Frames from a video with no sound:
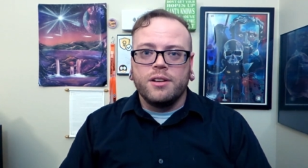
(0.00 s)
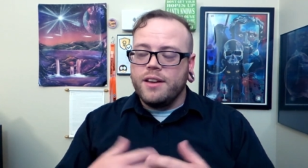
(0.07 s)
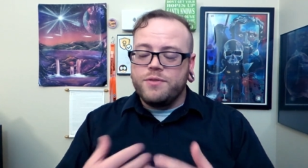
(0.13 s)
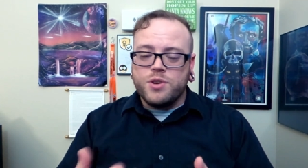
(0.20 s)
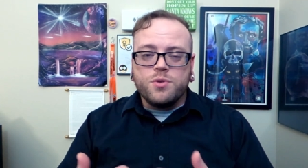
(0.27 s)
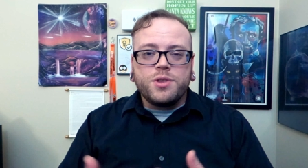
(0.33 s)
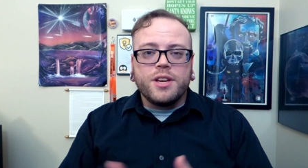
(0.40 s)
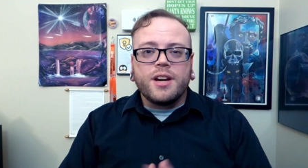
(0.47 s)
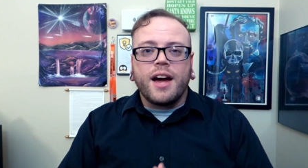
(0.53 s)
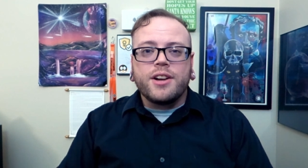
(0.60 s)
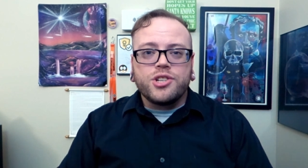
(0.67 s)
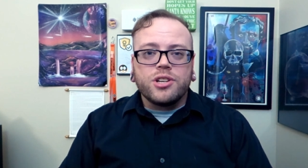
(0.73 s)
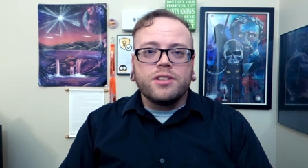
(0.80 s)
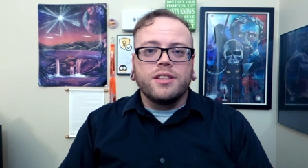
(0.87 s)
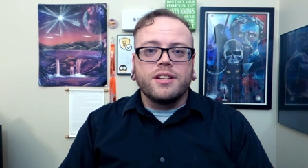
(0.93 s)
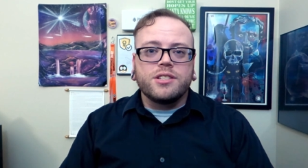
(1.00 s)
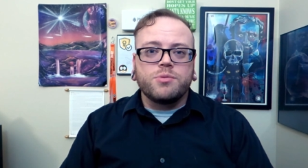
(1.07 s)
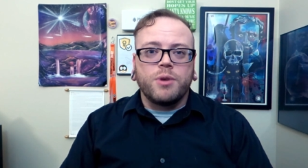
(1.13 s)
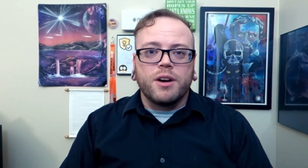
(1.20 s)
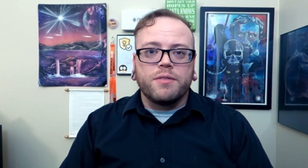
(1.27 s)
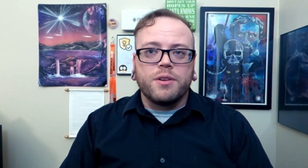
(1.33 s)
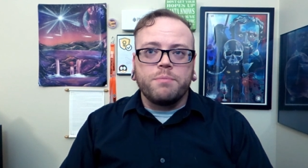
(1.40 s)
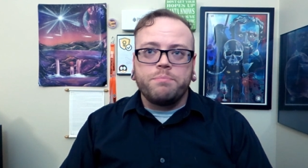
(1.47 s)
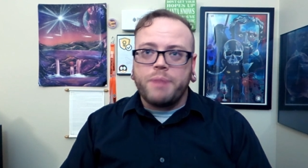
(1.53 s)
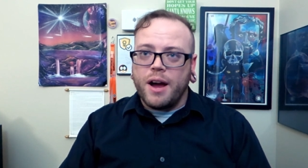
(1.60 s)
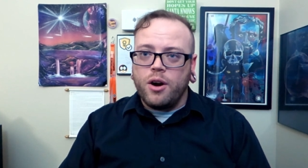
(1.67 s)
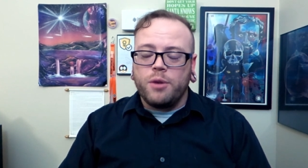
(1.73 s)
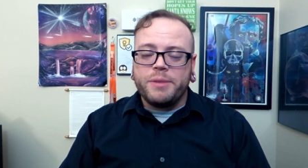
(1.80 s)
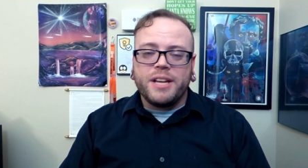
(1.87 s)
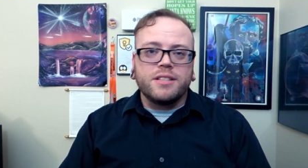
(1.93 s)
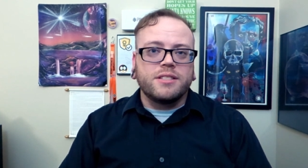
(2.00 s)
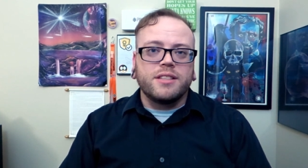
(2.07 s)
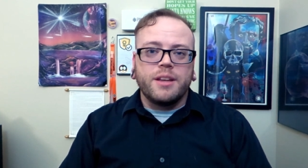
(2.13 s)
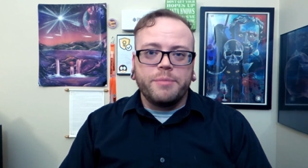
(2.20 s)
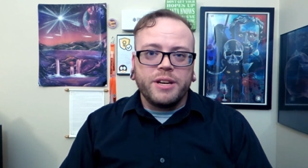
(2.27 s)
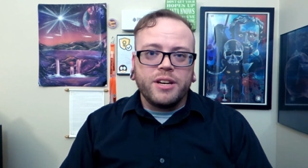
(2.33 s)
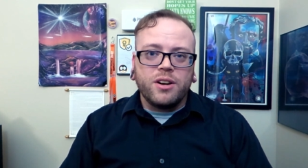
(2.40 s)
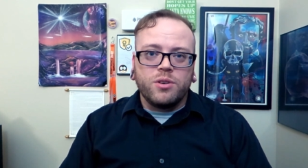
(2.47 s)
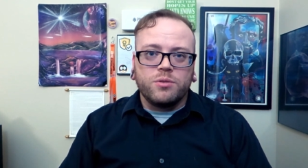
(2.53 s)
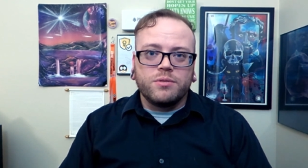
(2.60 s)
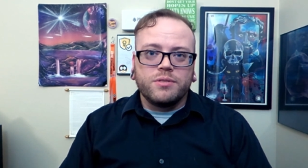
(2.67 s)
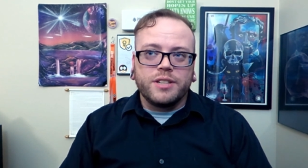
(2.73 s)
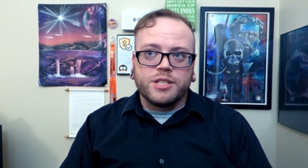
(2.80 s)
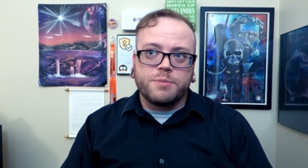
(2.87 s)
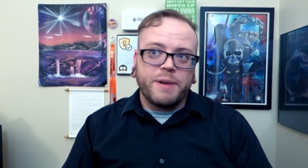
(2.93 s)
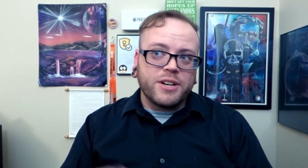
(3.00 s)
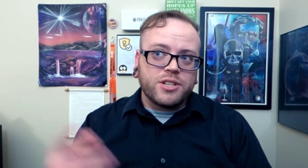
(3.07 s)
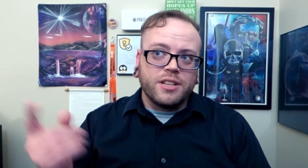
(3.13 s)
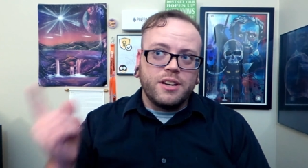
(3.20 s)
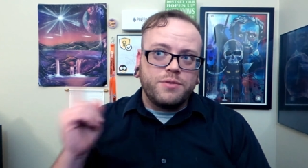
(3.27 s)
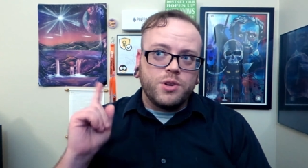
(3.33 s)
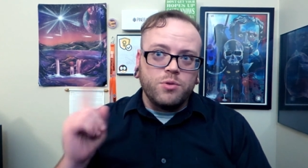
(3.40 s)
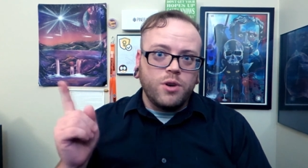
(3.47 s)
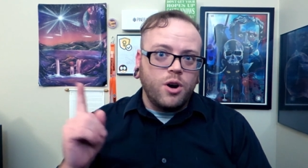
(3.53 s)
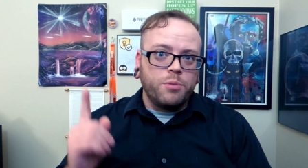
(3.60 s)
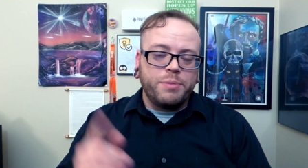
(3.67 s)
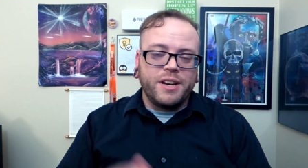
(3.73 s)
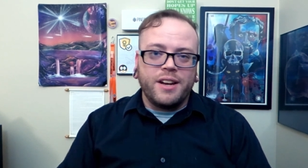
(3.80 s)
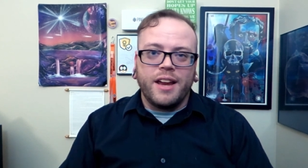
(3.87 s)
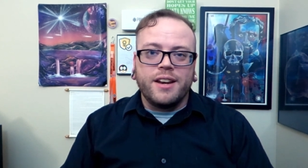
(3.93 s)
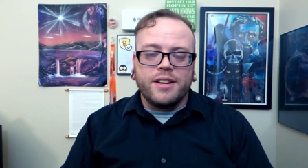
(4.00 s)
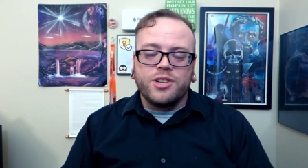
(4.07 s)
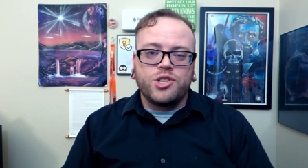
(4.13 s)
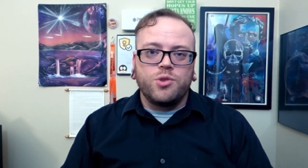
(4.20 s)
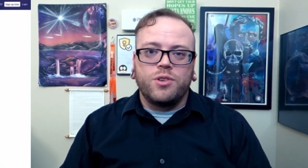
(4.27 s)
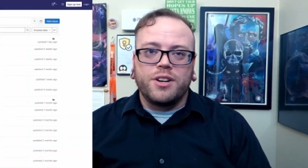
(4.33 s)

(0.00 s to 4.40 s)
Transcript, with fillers: If you think I should list one of them, by all means, let me know, especially if you open an issue